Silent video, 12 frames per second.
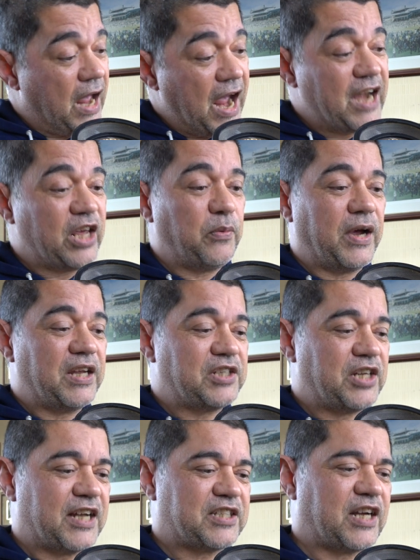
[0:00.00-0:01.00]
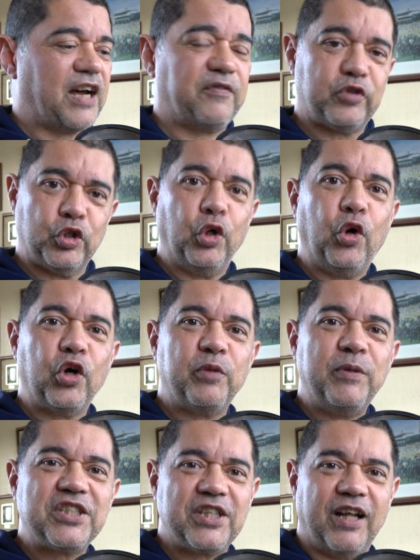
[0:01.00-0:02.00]
Anyways, yes, I've talked
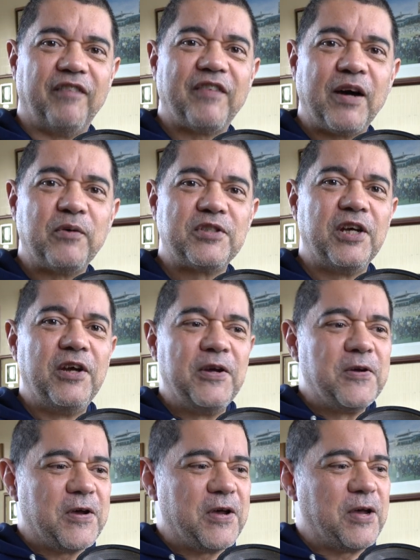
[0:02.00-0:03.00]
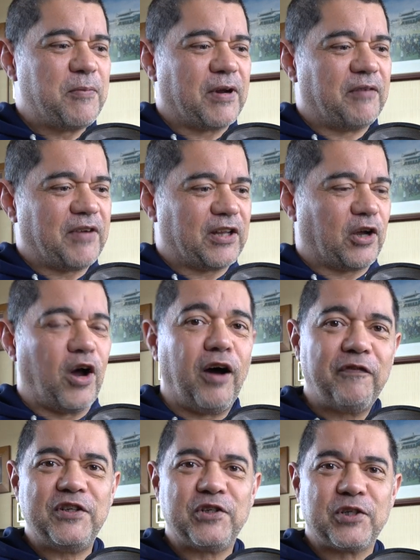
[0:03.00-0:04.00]
myself out um, and I've had a
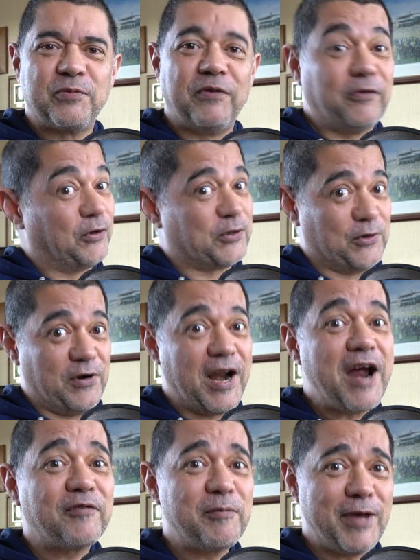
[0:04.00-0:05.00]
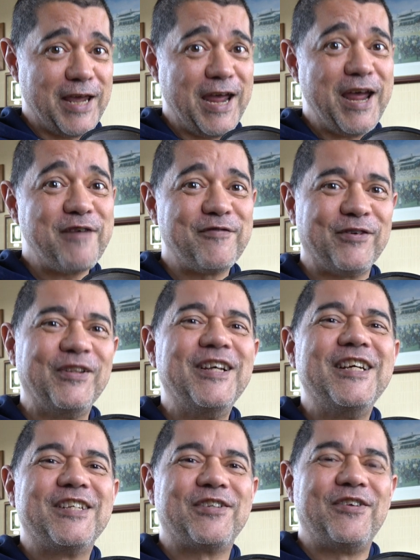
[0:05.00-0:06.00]
coffee just before, so I'm going to have to be careful.
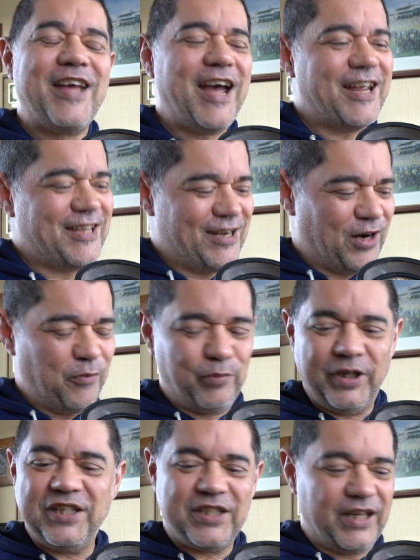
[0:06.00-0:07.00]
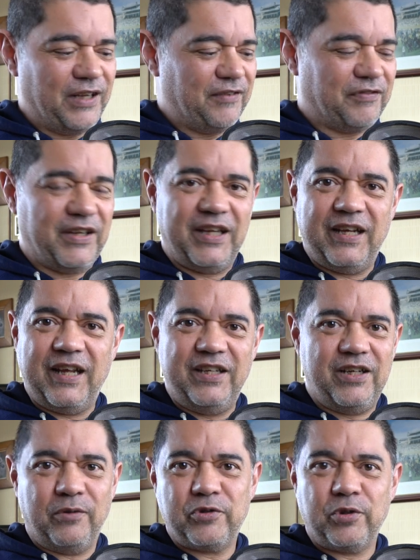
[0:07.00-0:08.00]
So yeah, you know, please leave, uh,
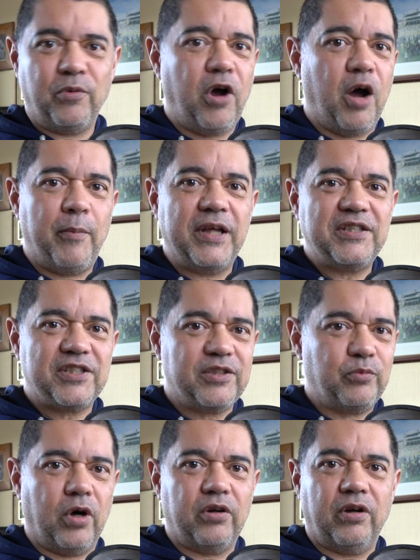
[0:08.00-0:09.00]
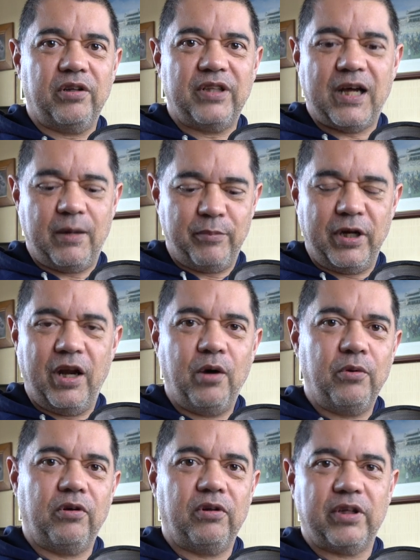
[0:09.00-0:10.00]
you know, some comments and whatnot down
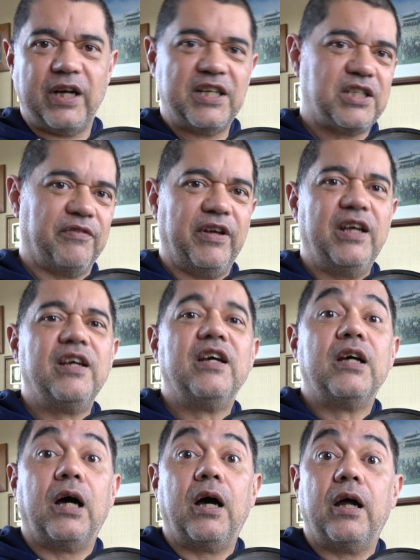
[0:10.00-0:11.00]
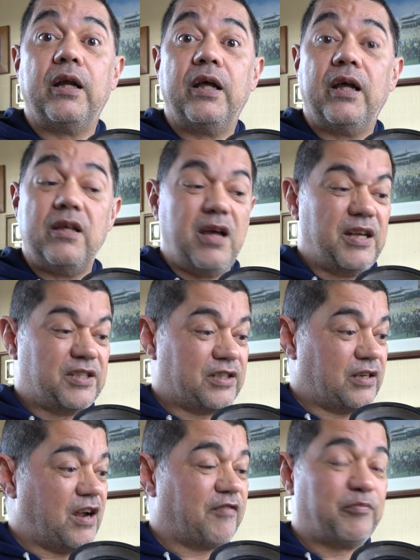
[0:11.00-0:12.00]
below and all the rest of it. And uh, yes,
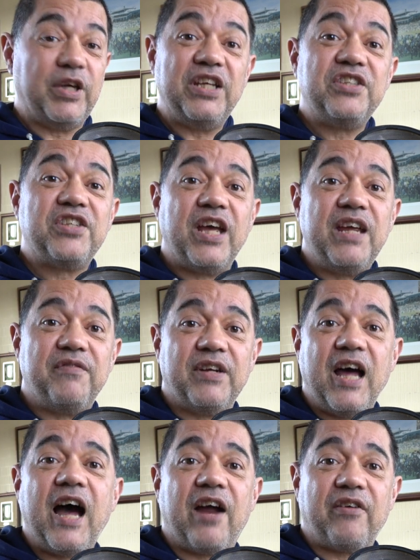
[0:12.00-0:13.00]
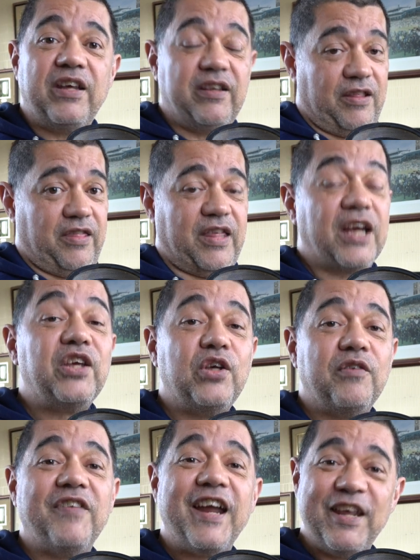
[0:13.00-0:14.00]
I've been David Harry. Thank
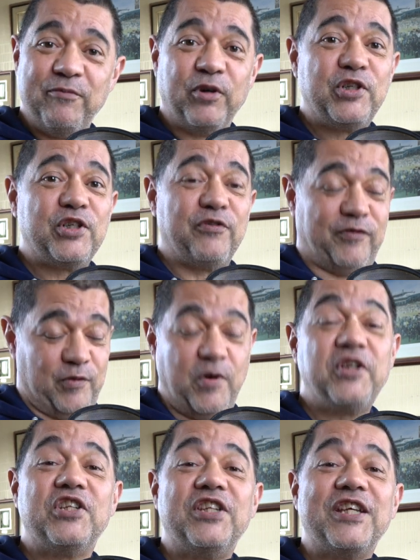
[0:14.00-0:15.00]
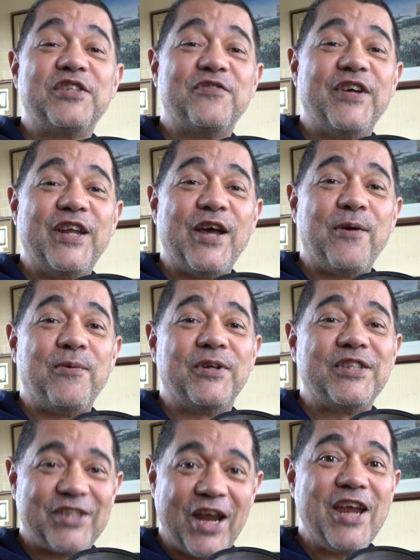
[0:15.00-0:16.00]
you very much for watching this video.
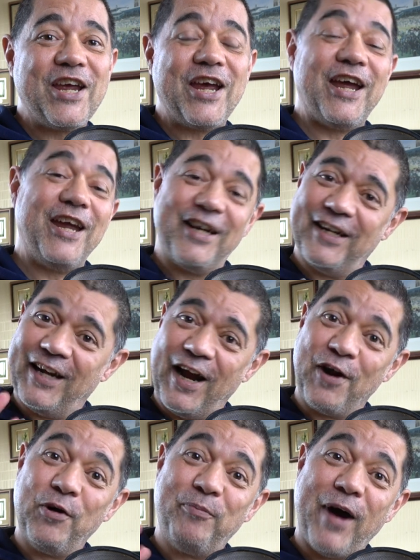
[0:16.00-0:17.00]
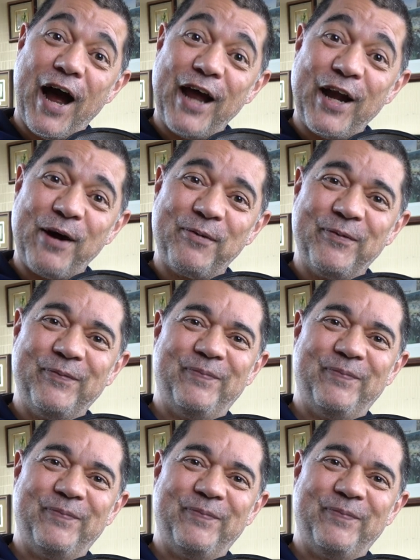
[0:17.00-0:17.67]
Take care and goodbye now.